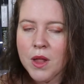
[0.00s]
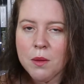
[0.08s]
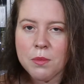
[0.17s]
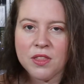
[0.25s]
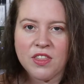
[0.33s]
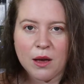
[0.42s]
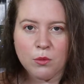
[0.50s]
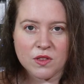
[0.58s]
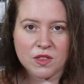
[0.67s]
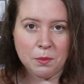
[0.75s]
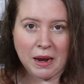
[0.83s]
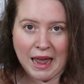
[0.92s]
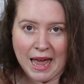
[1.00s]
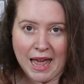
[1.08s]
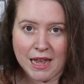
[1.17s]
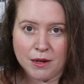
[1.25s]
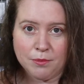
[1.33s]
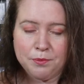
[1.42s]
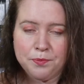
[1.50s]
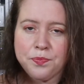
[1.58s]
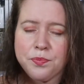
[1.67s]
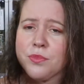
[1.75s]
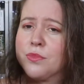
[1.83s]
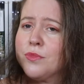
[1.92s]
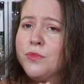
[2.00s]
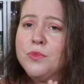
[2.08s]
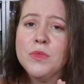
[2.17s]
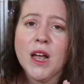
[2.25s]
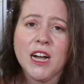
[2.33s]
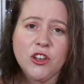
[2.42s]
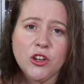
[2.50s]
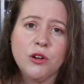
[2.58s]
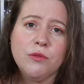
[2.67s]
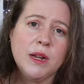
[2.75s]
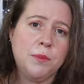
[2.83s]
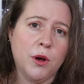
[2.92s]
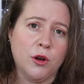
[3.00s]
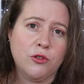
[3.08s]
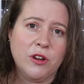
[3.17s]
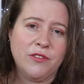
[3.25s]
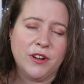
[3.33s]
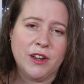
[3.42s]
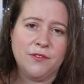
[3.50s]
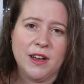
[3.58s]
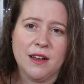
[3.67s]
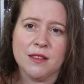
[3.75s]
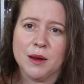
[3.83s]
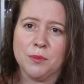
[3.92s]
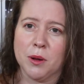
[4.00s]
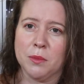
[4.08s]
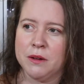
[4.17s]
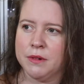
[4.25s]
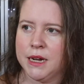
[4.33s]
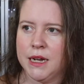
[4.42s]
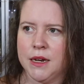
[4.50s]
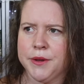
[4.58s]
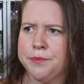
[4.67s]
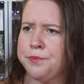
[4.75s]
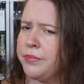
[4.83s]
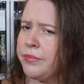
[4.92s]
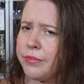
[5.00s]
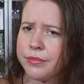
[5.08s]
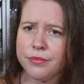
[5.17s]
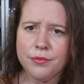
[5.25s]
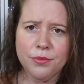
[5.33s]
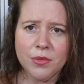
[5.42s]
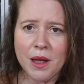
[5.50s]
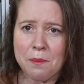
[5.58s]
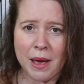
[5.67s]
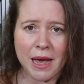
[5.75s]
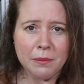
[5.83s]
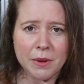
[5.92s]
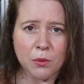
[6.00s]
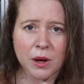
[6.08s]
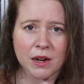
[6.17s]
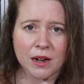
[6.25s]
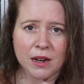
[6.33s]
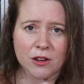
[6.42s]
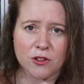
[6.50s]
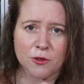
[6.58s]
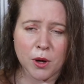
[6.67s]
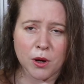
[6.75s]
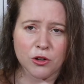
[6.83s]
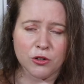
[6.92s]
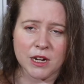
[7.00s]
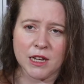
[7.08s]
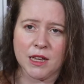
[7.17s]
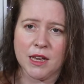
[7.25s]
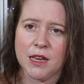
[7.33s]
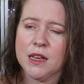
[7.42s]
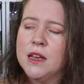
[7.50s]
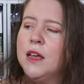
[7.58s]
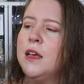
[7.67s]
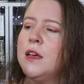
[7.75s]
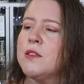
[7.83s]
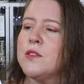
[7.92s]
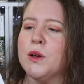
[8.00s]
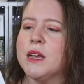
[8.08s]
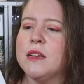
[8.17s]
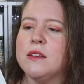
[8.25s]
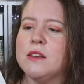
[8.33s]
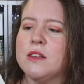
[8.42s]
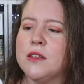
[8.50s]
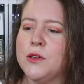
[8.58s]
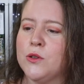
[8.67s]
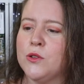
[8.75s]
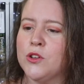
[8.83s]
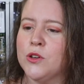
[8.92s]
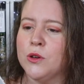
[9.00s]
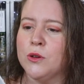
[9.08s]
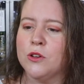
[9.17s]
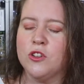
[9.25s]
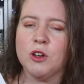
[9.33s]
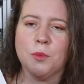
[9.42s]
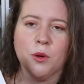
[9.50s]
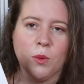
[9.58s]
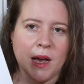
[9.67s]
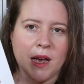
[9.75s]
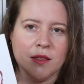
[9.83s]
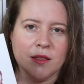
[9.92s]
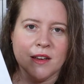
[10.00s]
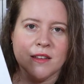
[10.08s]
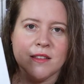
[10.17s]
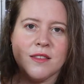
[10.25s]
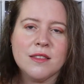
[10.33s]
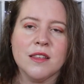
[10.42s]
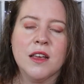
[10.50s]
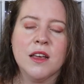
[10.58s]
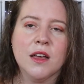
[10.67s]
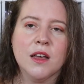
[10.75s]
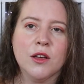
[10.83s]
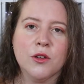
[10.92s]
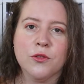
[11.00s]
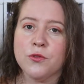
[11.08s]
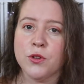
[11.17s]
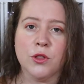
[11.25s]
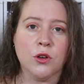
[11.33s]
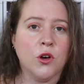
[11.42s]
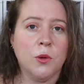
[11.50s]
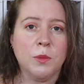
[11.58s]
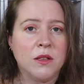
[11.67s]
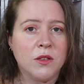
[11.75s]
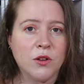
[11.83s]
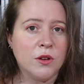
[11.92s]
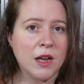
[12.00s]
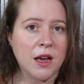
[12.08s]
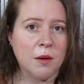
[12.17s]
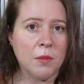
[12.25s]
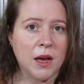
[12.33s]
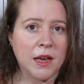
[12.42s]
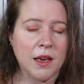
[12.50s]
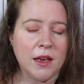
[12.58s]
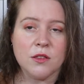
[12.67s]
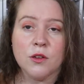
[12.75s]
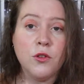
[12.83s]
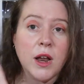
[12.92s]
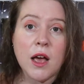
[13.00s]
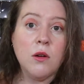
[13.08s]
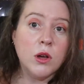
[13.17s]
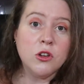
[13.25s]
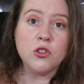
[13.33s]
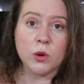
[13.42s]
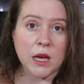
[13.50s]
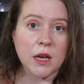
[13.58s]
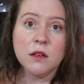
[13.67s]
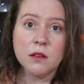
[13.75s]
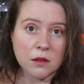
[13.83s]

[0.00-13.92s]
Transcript: but that was the plan. I don't read poetry very fast. I probably read maybe one collection of poetry a year, so I continue to chip away at this. Further comments to come, I guess. For now, enjoying,